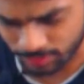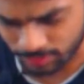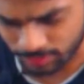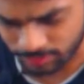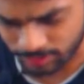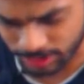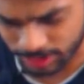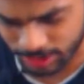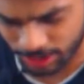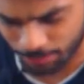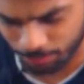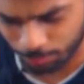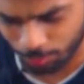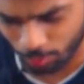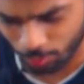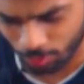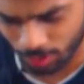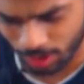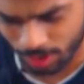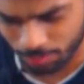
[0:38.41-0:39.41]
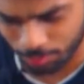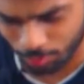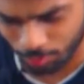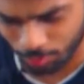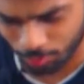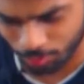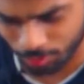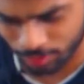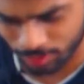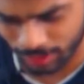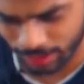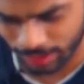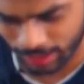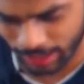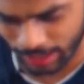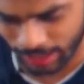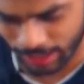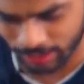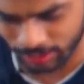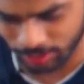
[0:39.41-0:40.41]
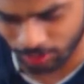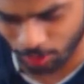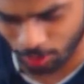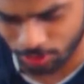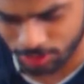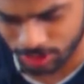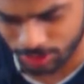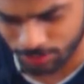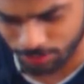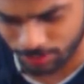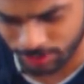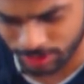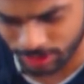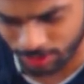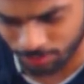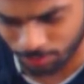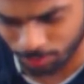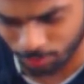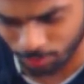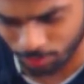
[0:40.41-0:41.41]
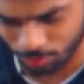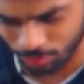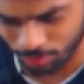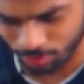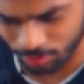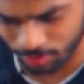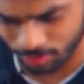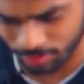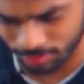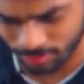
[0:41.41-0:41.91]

the temporal bone and the occipital bone.